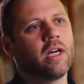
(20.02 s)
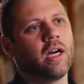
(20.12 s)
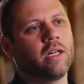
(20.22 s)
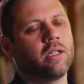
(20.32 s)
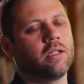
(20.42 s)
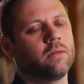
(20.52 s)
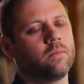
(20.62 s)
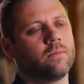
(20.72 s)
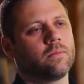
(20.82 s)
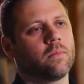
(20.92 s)

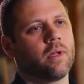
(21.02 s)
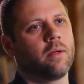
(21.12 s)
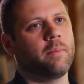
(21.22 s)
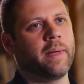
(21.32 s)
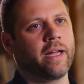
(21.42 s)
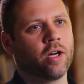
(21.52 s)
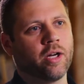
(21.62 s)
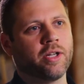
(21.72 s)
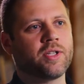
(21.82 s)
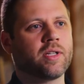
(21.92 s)
um,
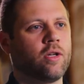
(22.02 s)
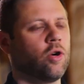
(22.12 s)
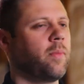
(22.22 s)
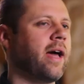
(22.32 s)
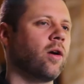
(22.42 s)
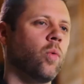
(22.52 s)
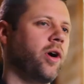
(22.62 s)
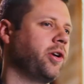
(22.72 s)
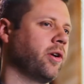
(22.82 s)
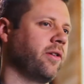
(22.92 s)
because no matter
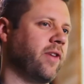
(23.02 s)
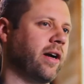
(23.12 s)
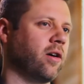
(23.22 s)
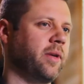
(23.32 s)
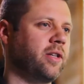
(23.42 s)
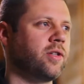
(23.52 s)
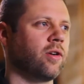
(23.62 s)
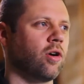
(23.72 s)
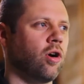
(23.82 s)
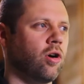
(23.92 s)
what your environment,
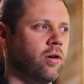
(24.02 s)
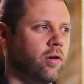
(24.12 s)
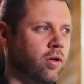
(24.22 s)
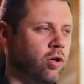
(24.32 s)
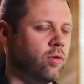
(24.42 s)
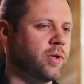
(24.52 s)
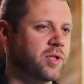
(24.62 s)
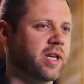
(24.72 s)
you're almost